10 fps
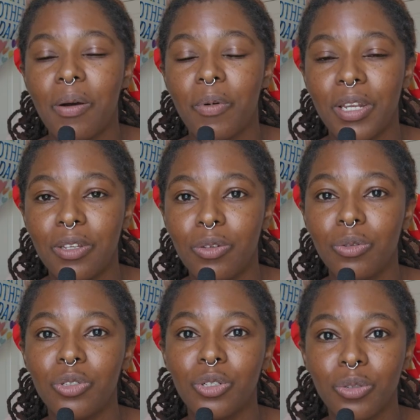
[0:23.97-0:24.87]
when
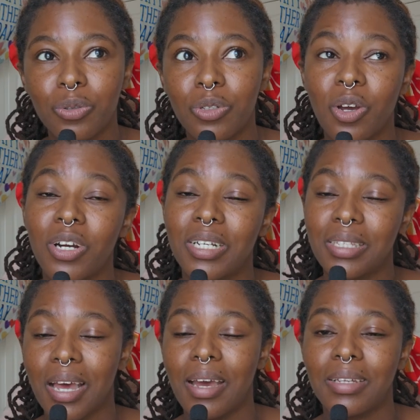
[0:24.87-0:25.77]
you choose or
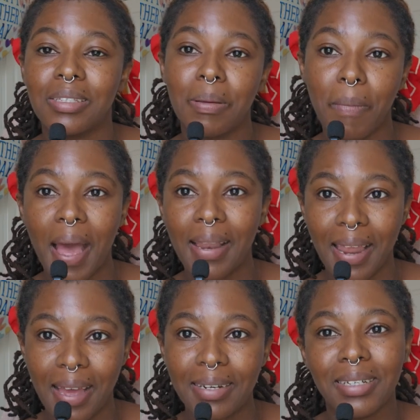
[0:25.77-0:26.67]
decide to buy
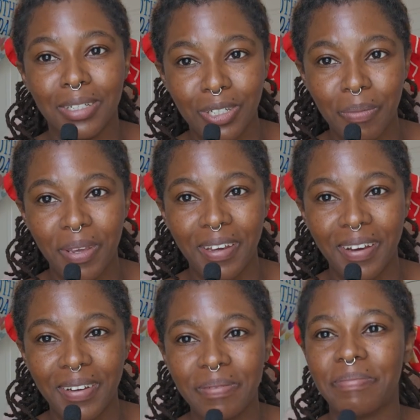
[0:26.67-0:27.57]
land in Jamaica.